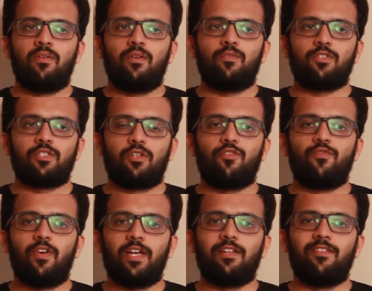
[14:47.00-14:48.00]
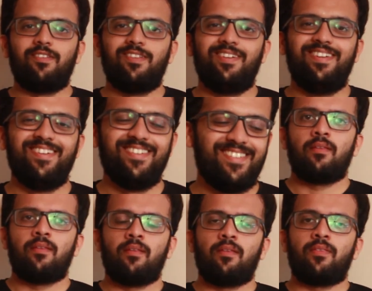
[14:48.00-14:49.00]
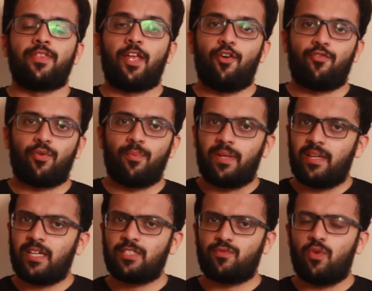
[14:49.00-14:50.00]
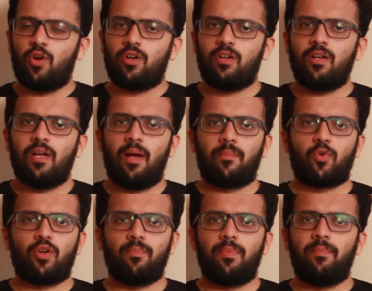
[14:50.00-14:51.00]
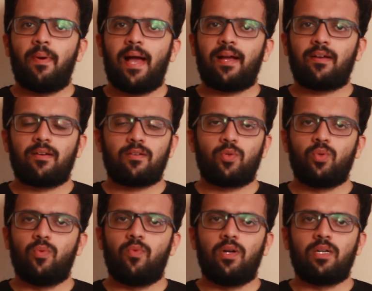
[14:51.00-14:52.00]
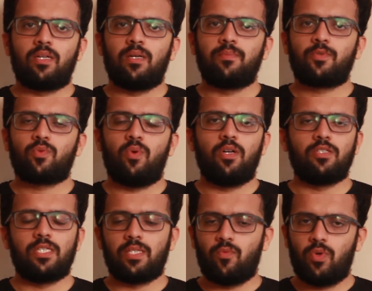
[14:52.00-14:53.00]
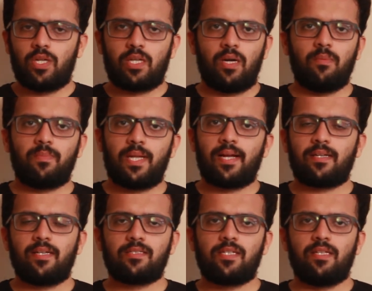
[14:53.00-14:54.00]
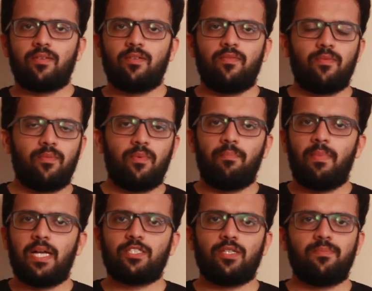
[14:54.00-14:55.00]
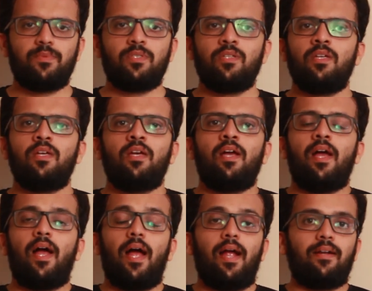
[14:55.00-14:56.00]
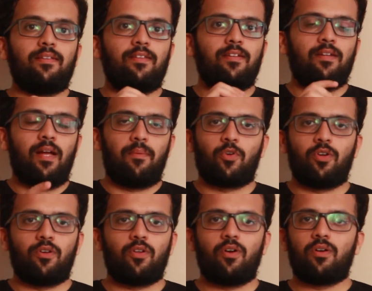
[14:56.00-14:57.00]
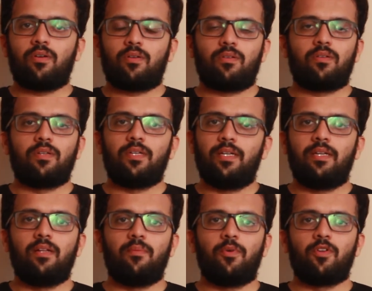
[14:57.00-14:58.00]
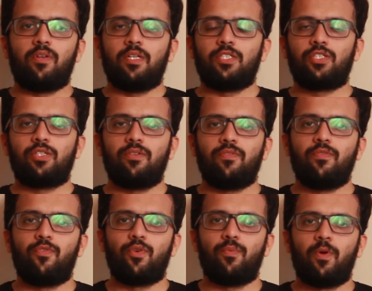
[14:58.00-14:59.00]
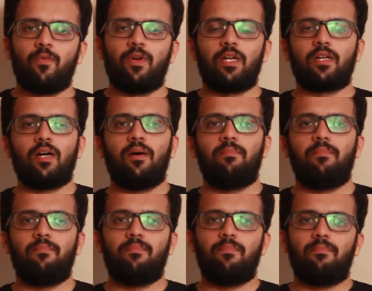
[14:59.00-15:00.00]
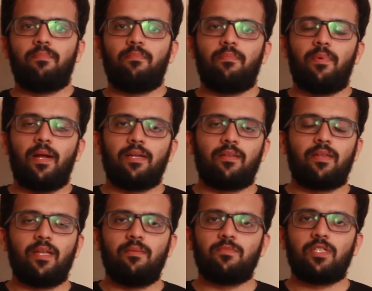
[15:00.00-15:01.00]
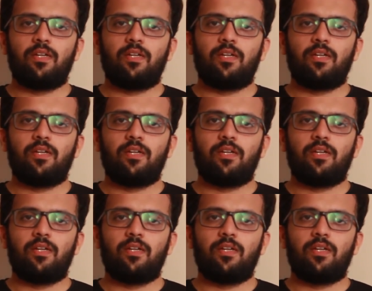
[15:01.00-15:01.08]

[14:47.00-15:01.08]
It was a good final. Now from my next vlog, I'm going to be back to the World Cup scores and the World Cup tactics and the matchups. And I'm going to talk in detail about the history of the Football World Cup and teams